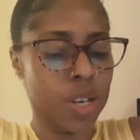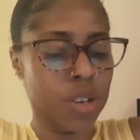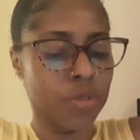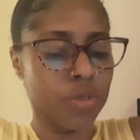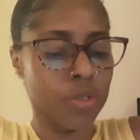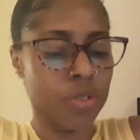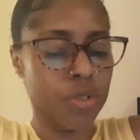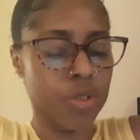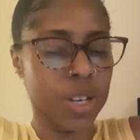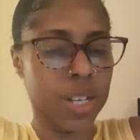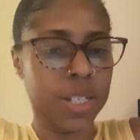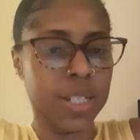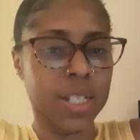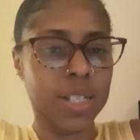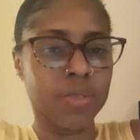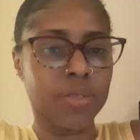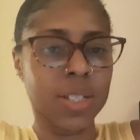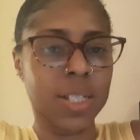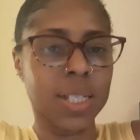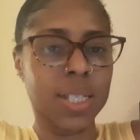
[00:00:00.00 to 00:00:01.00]
of
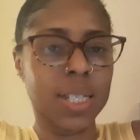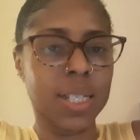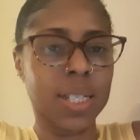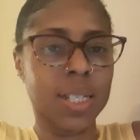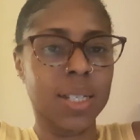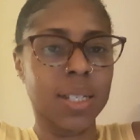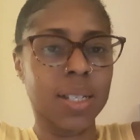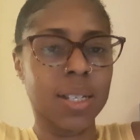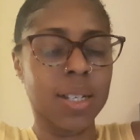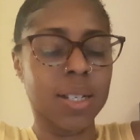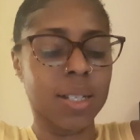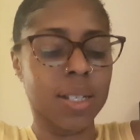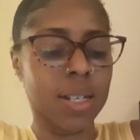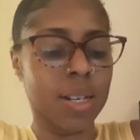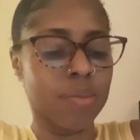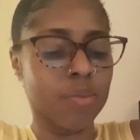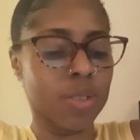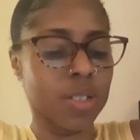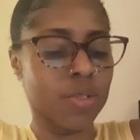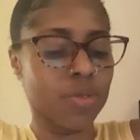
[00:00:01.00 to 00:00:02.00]
creativity in
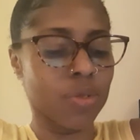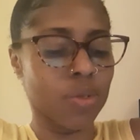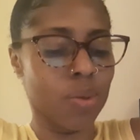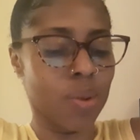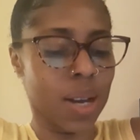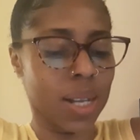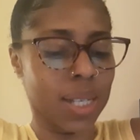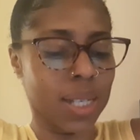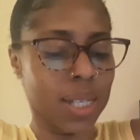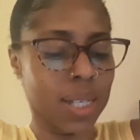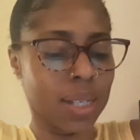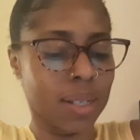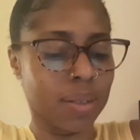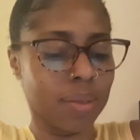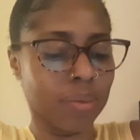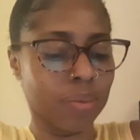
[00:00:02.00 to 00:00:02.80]
terms of Kwanzaa,